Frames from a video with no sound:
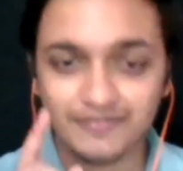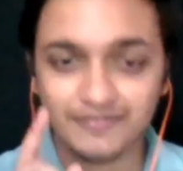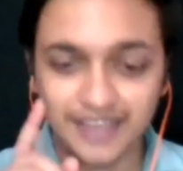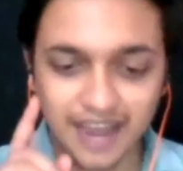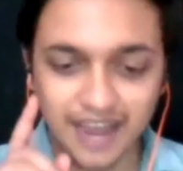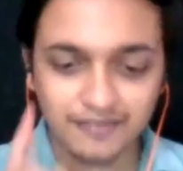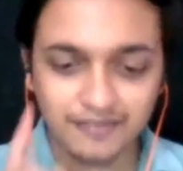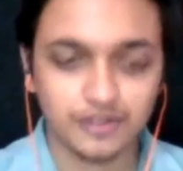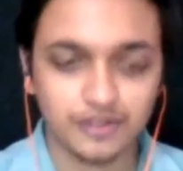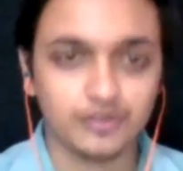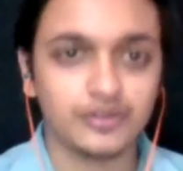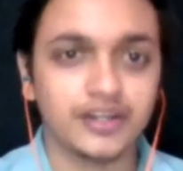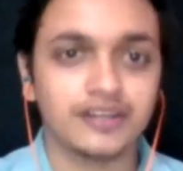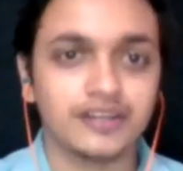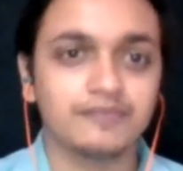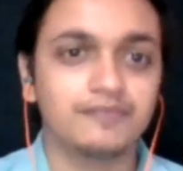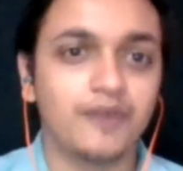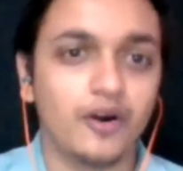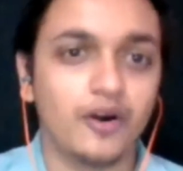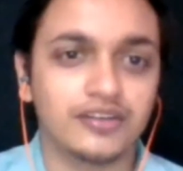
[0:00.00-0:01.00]
we have to do a
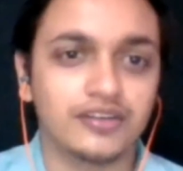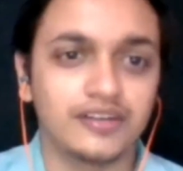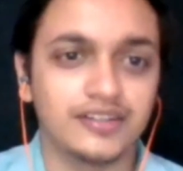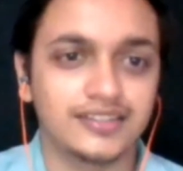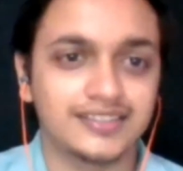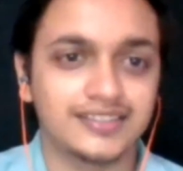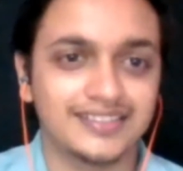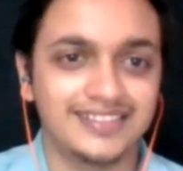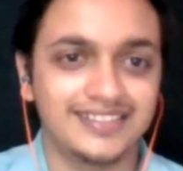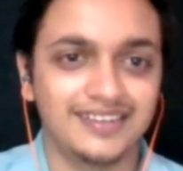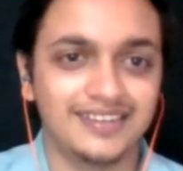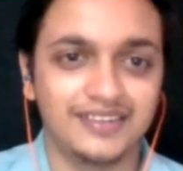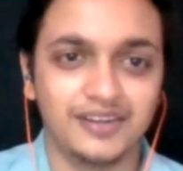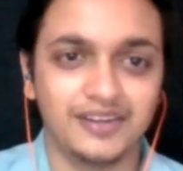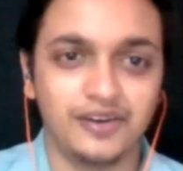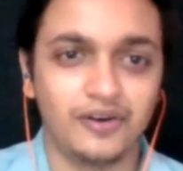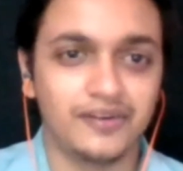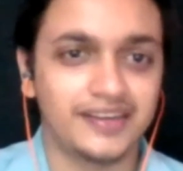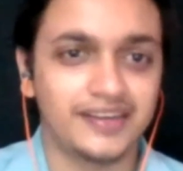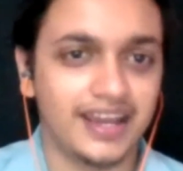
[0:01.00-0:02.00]
podcast
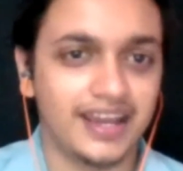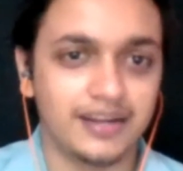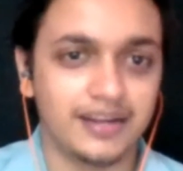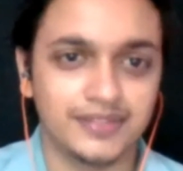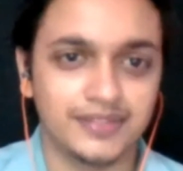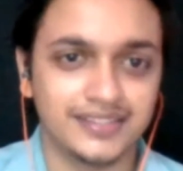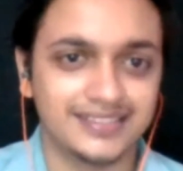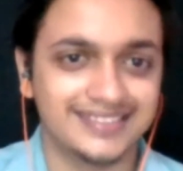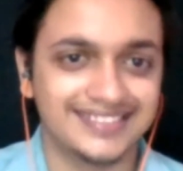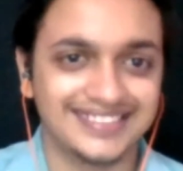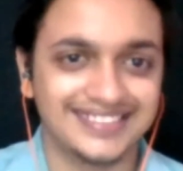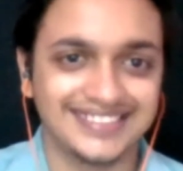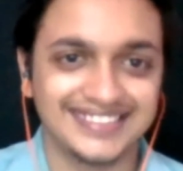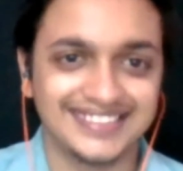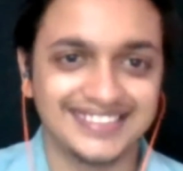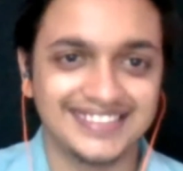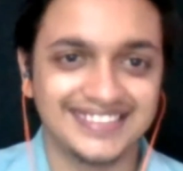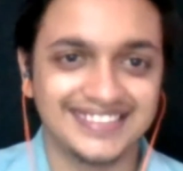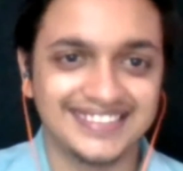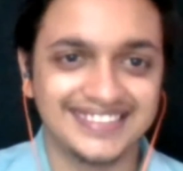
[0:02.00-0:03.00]
on cannabis,
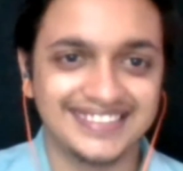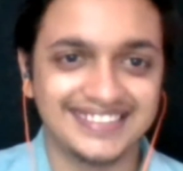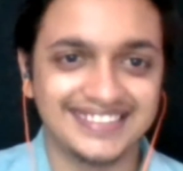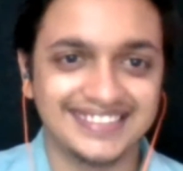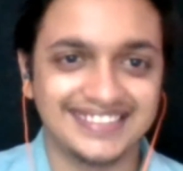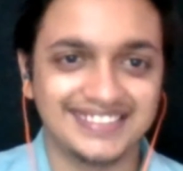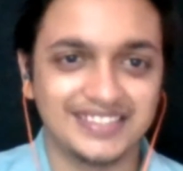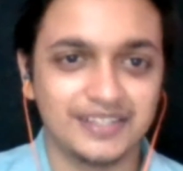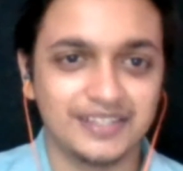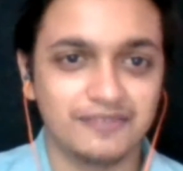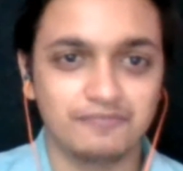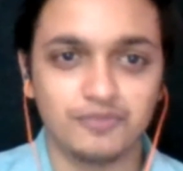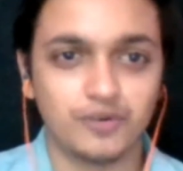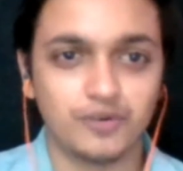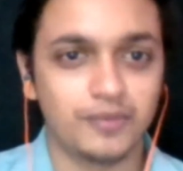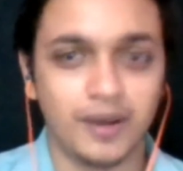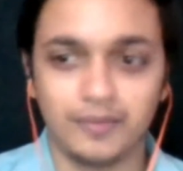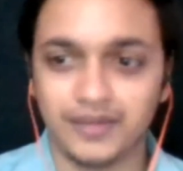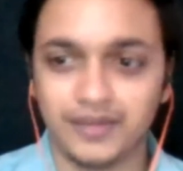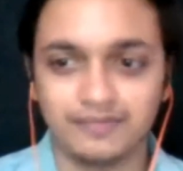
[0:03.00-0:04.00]

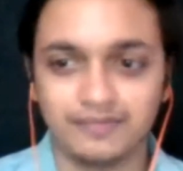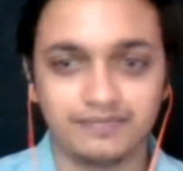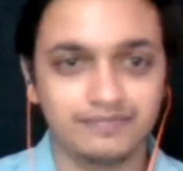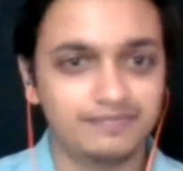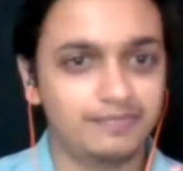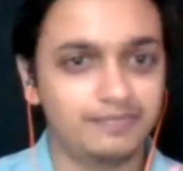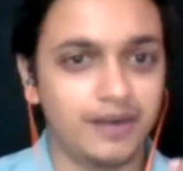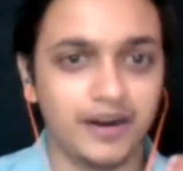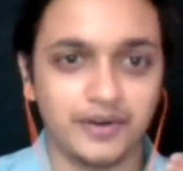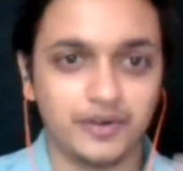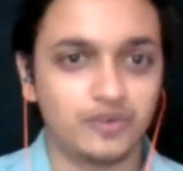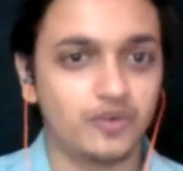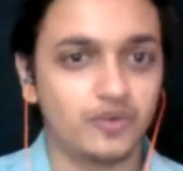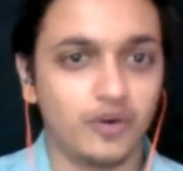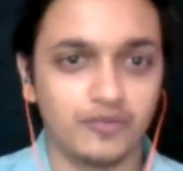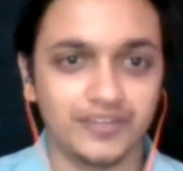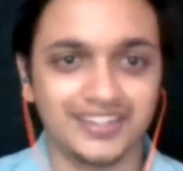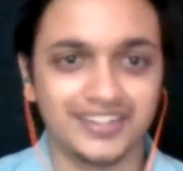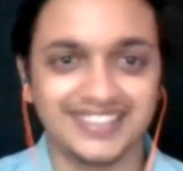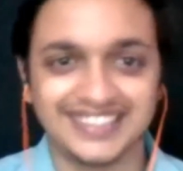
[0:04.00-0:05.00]
probably part two
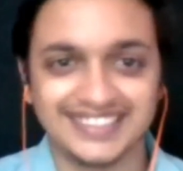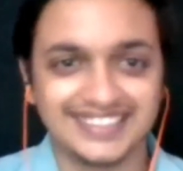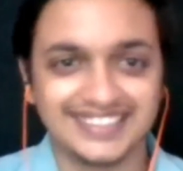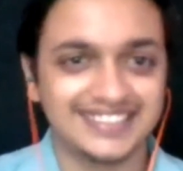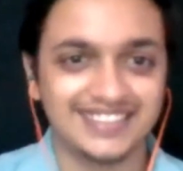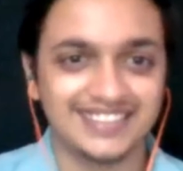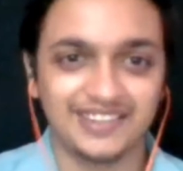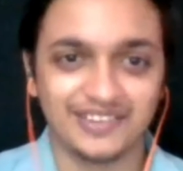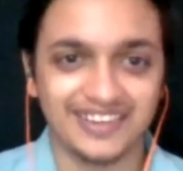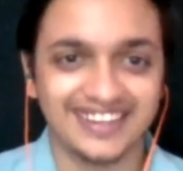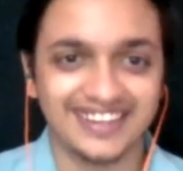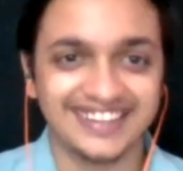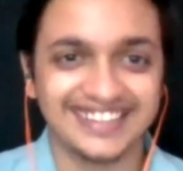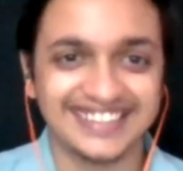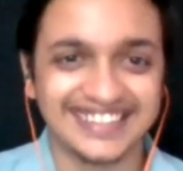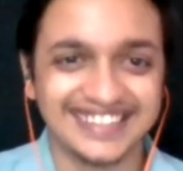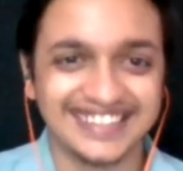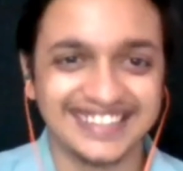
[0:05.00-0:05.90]
of it. Okay.